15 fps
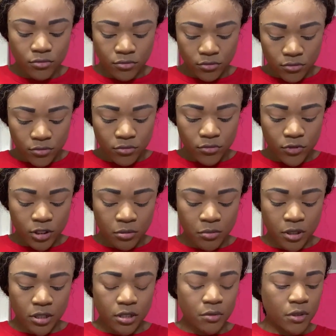Let me see what
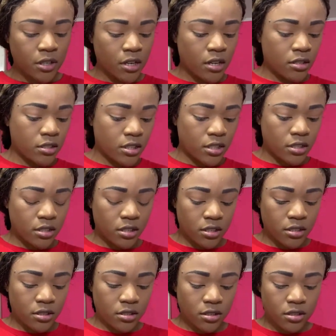color this is.
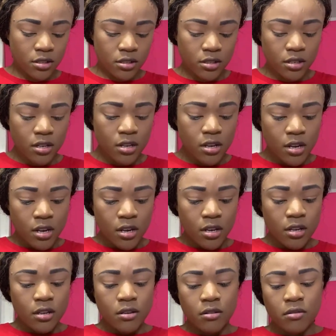
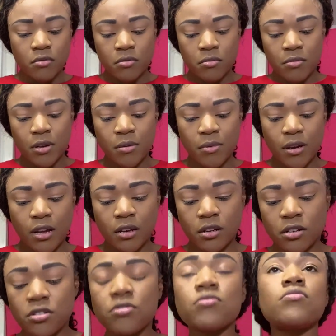Maybe I can use
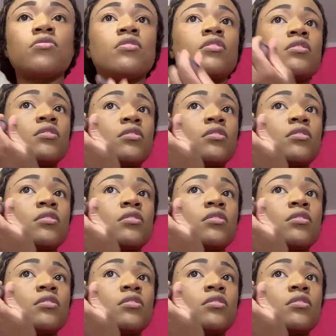this.